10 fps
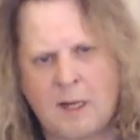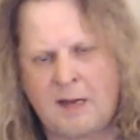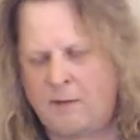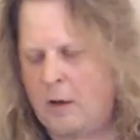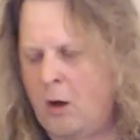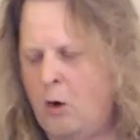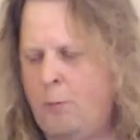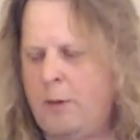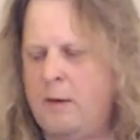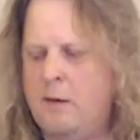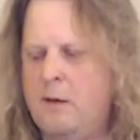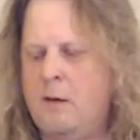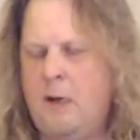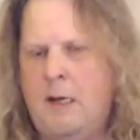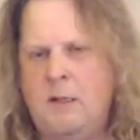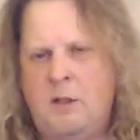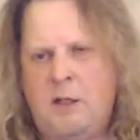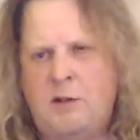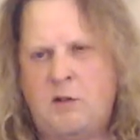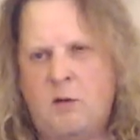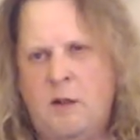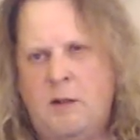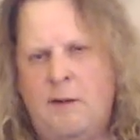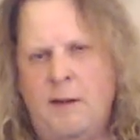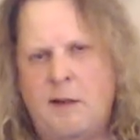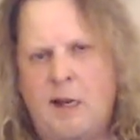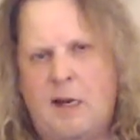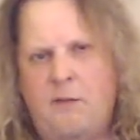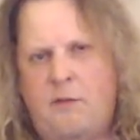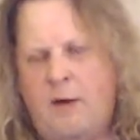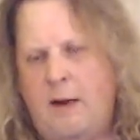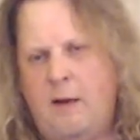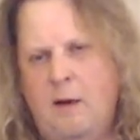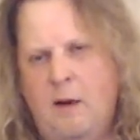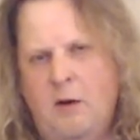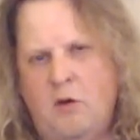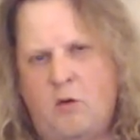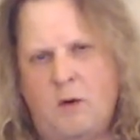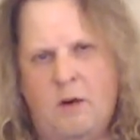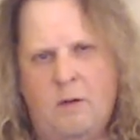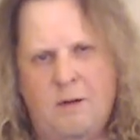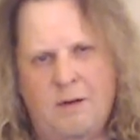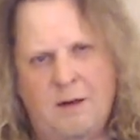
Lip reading: kind of an open G string to the 2nd fret trill.